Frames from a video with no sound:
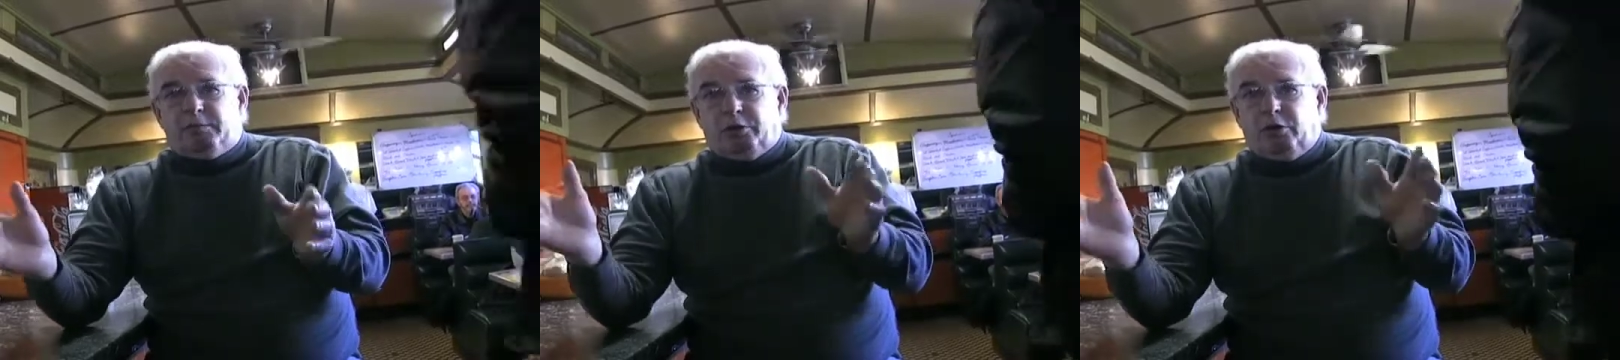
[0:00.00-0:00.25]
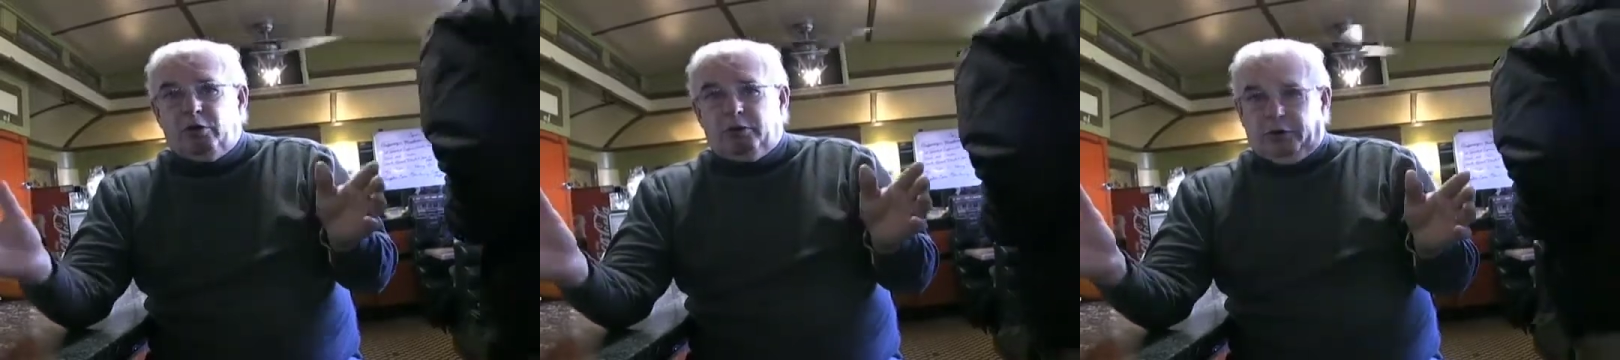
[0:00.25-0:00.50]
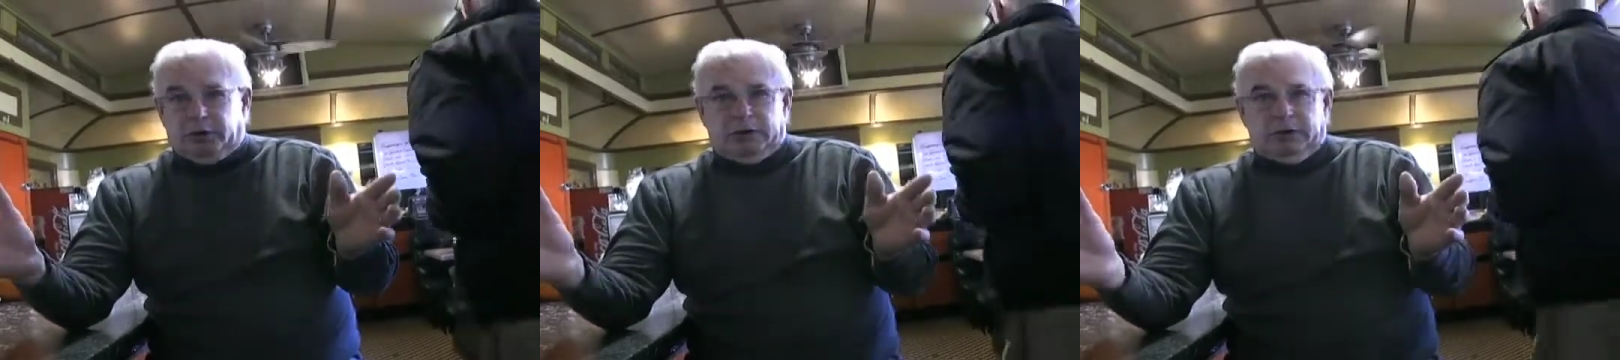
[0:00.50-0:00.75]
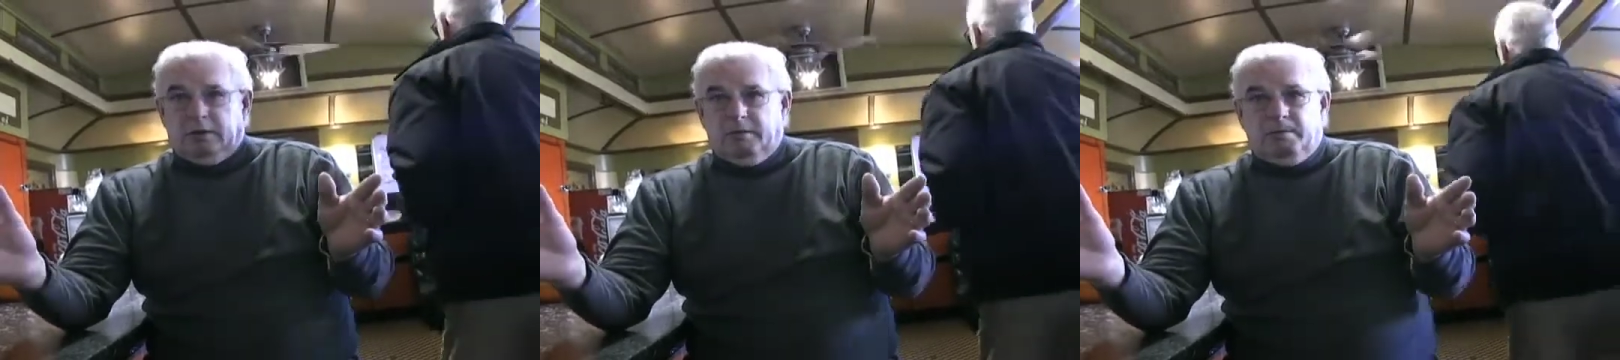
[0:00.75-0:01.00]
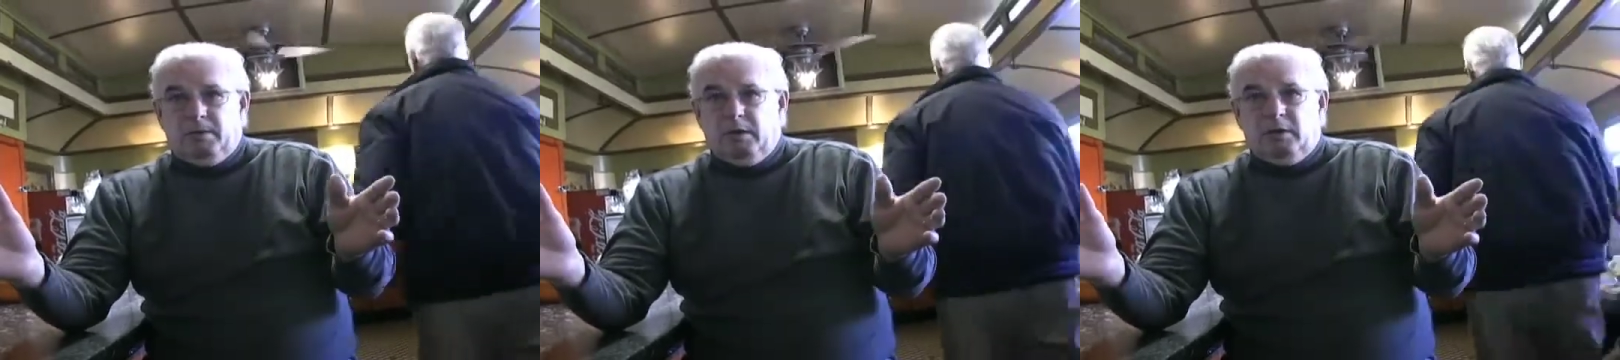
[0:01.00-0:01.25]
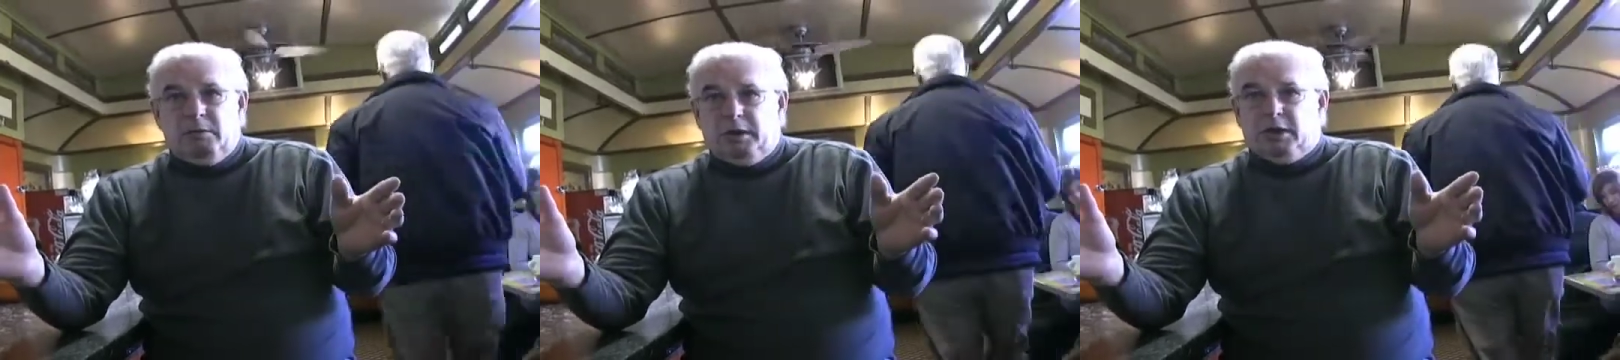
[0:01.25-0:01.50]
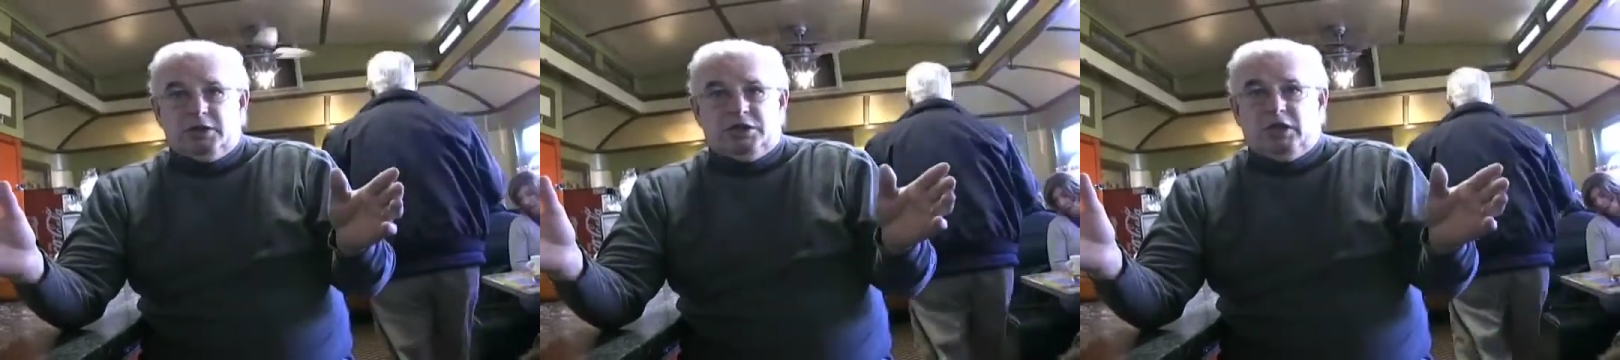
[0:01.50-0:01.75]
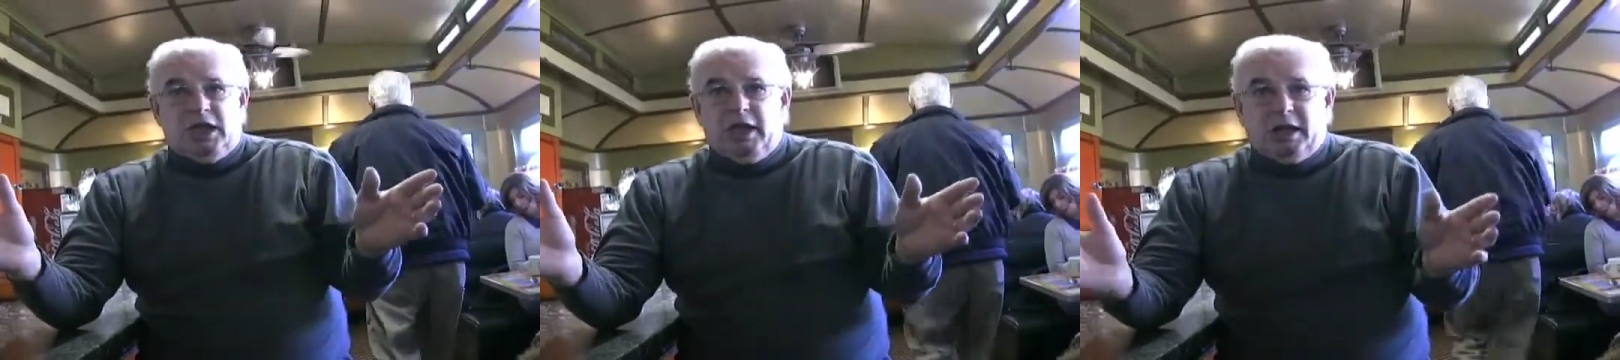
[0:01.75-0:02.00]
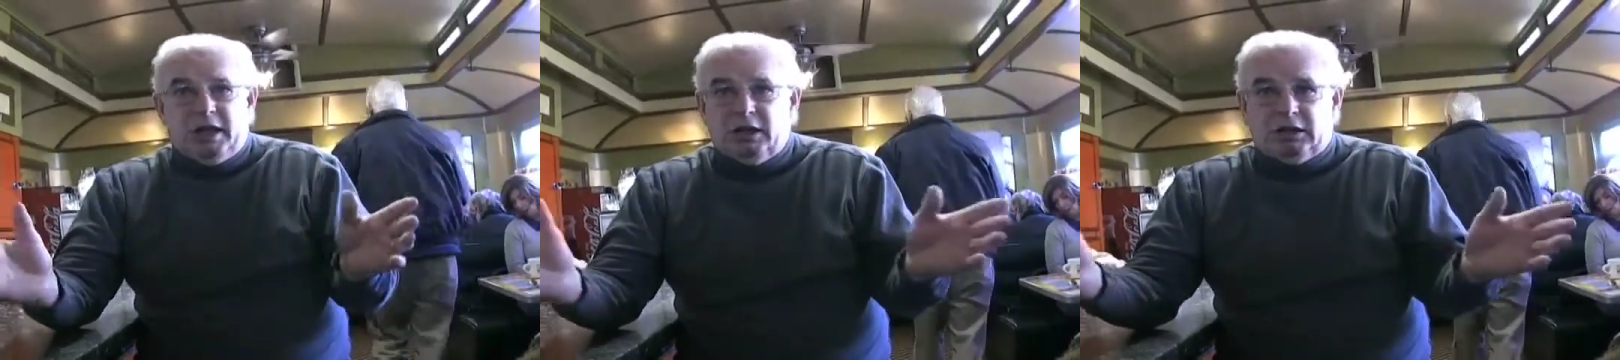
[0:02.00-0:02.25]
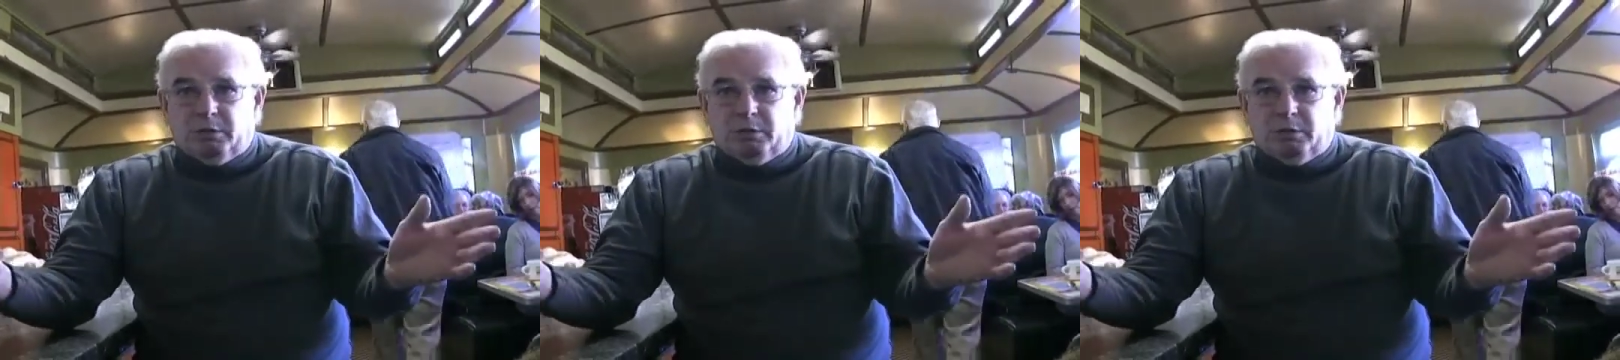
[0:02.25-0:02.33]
perfect, because you can't cut the